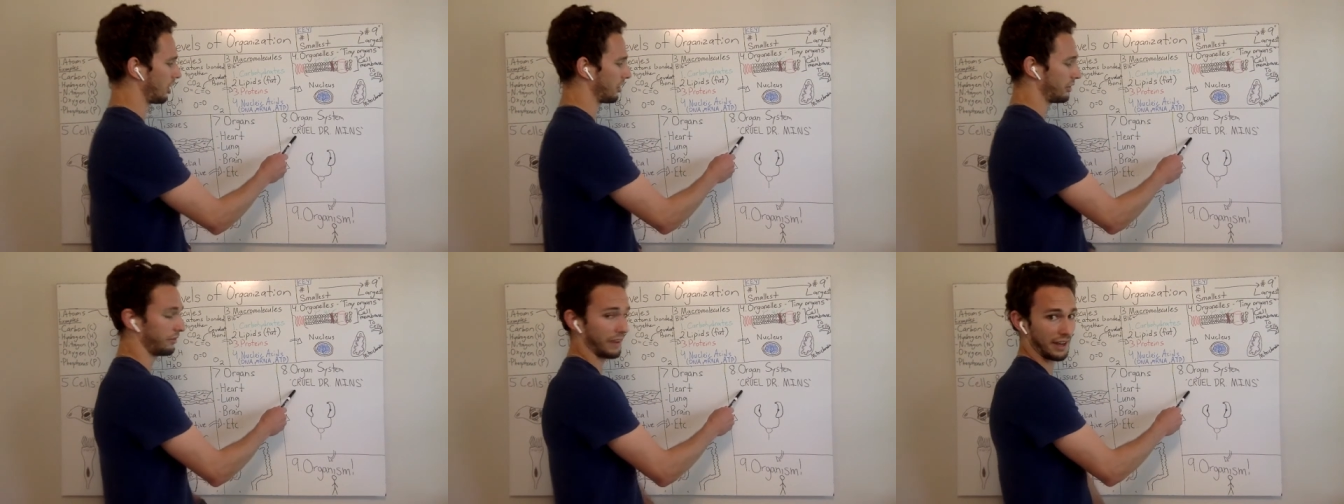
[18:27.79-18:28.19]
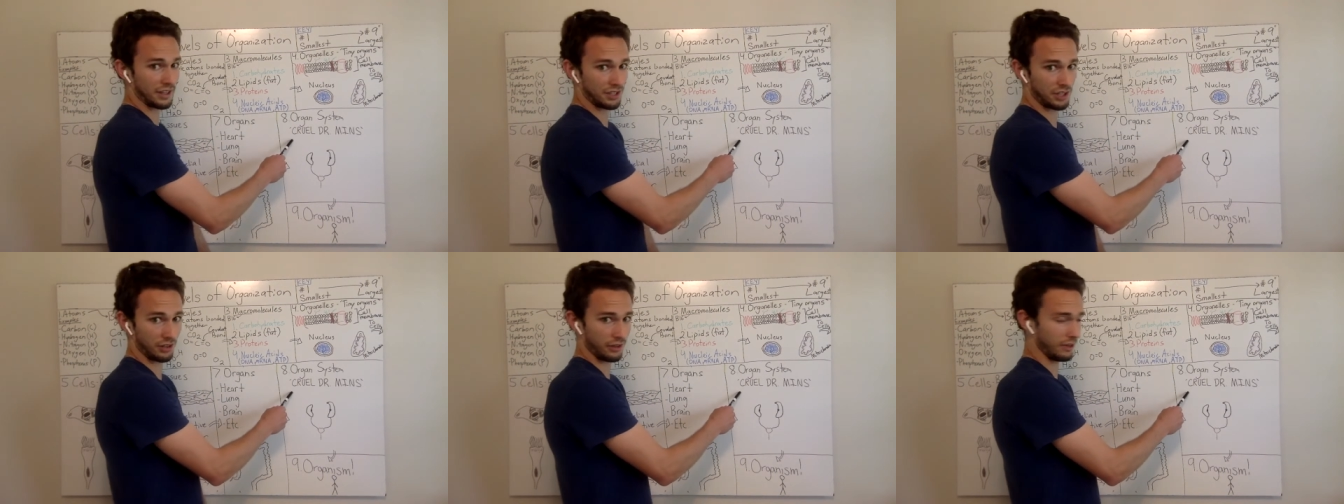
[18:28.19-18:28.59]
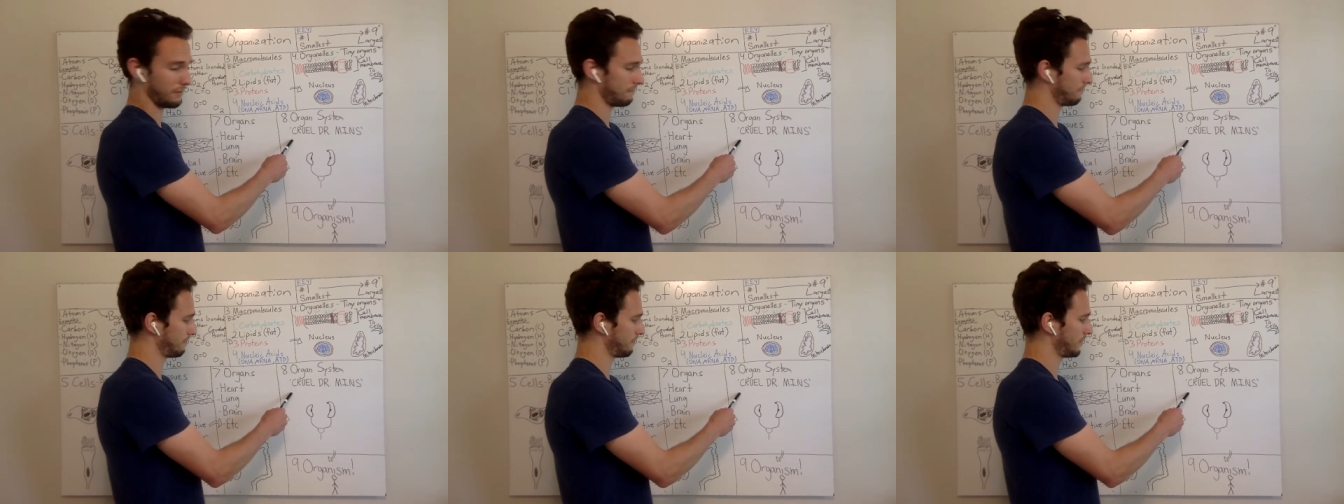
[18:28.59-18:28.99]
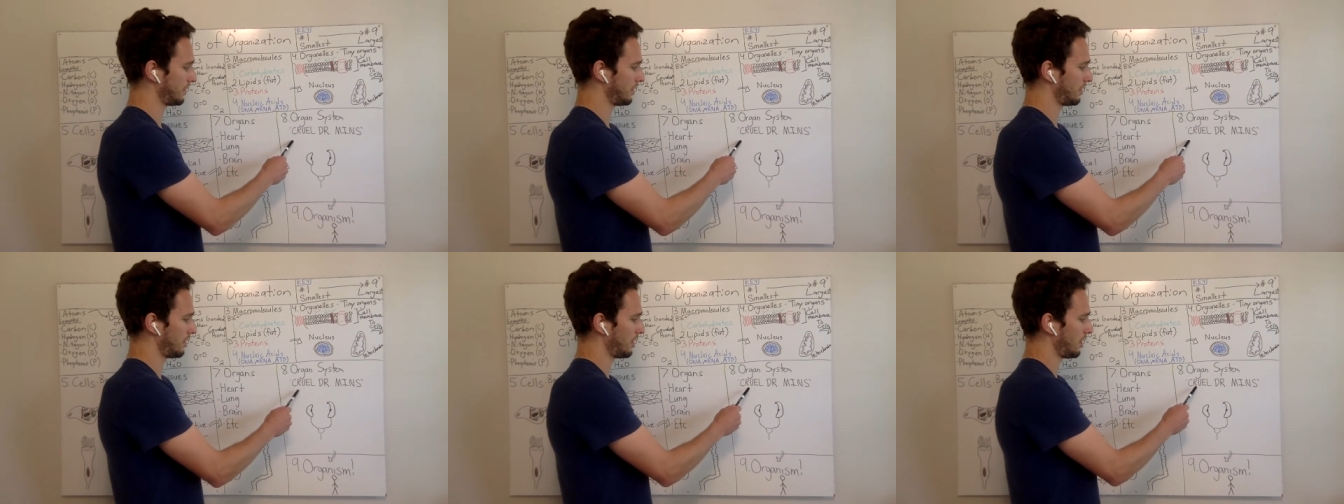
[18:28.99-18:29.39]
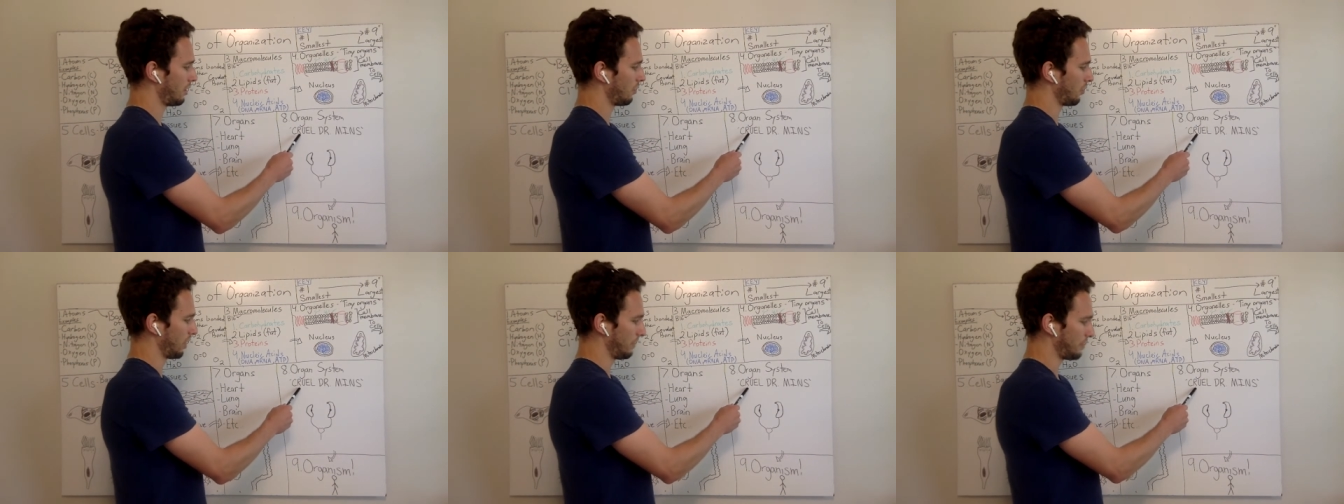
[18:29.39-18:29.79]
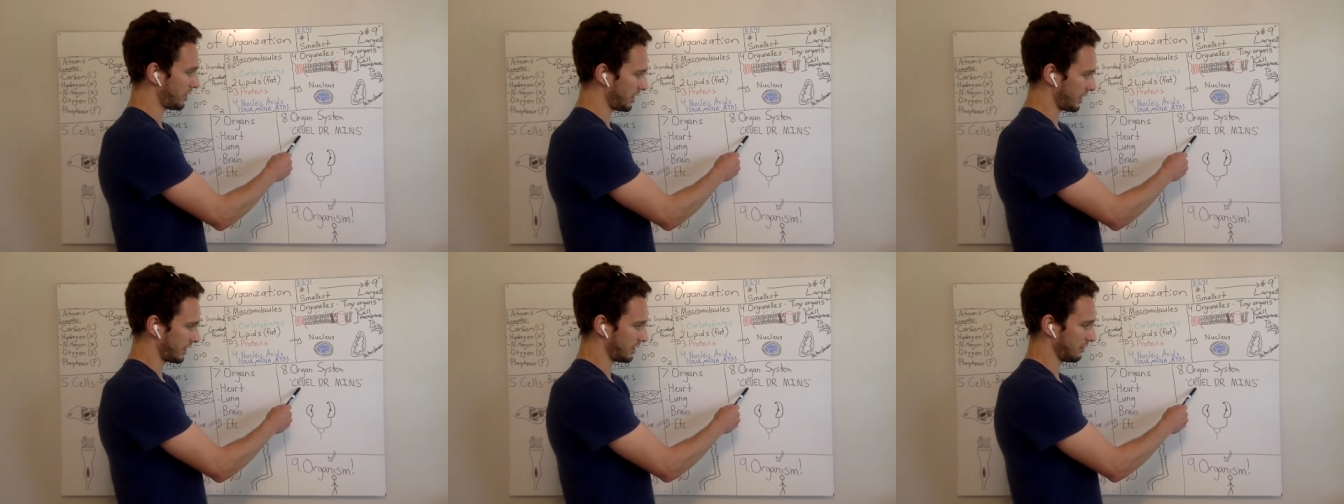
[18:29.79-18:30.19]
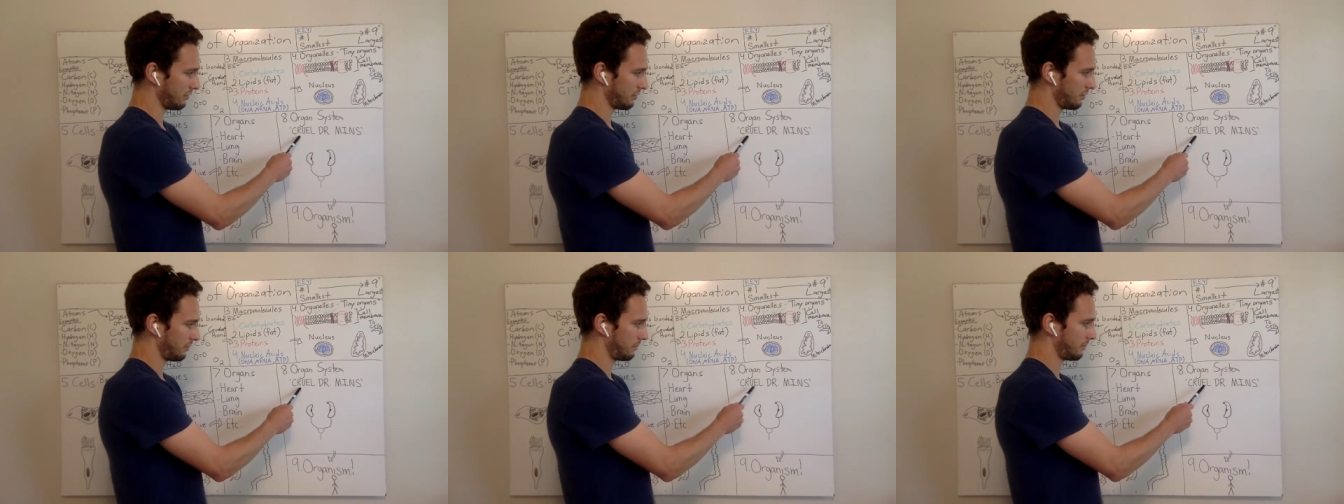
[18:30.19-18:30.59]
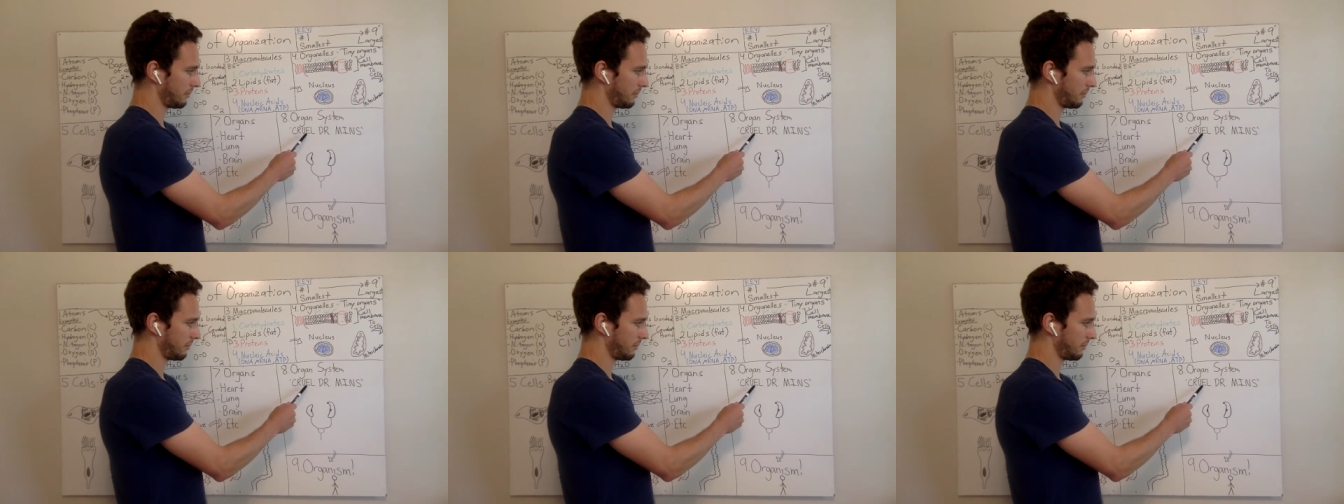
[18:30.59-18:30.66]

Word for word: Cardiovascular, reproductive,